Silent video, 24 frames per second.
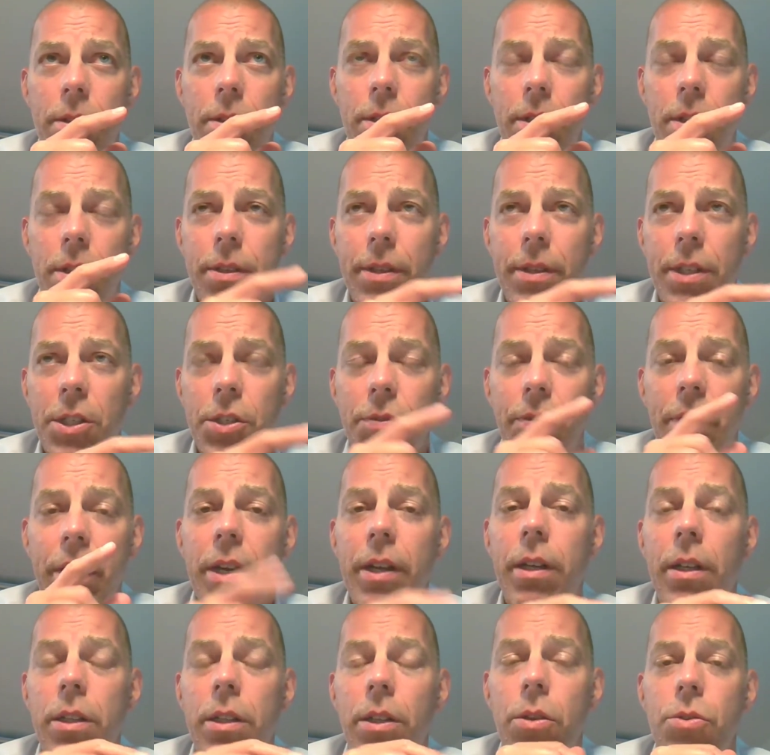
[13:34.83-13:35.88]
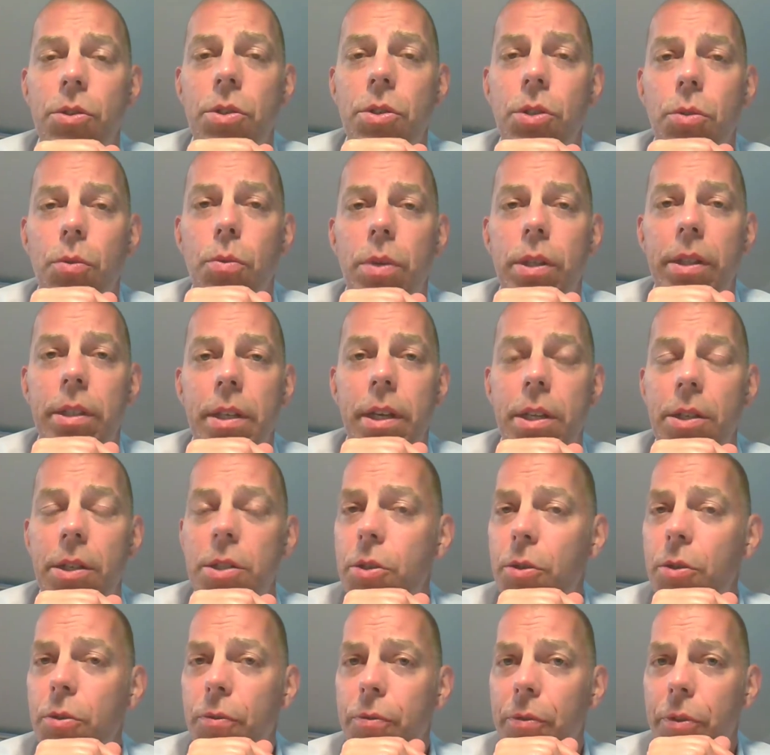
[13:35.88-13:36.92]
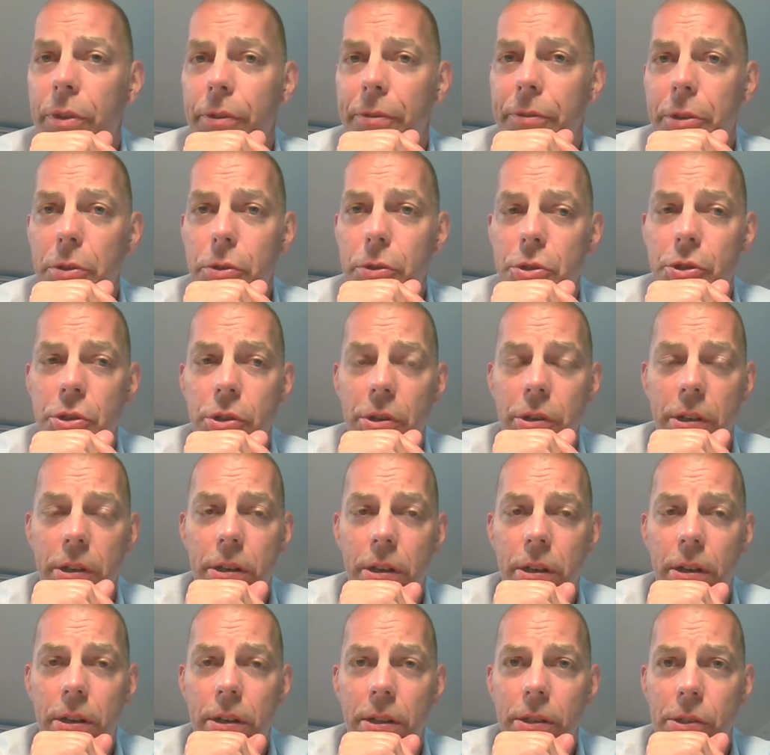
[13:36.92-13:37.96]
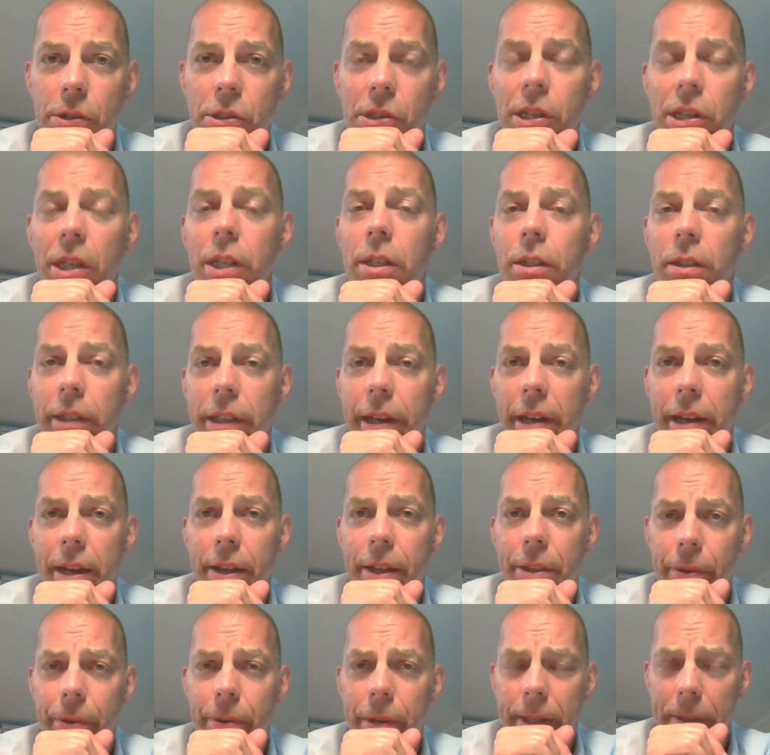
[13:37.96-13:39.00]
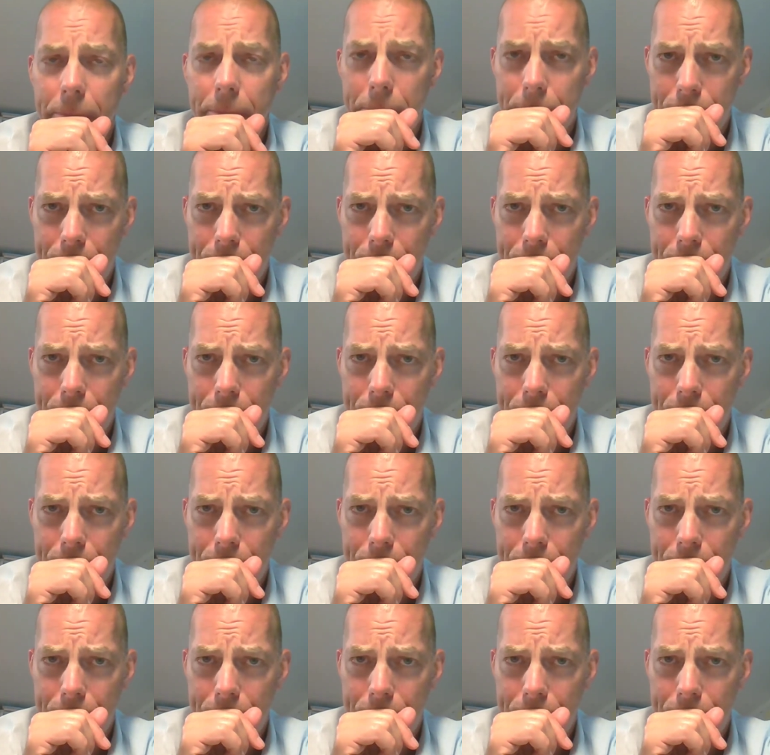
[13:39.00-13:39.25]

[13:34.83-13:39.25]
that's very close to what the Institute for the Future calls signal gathering.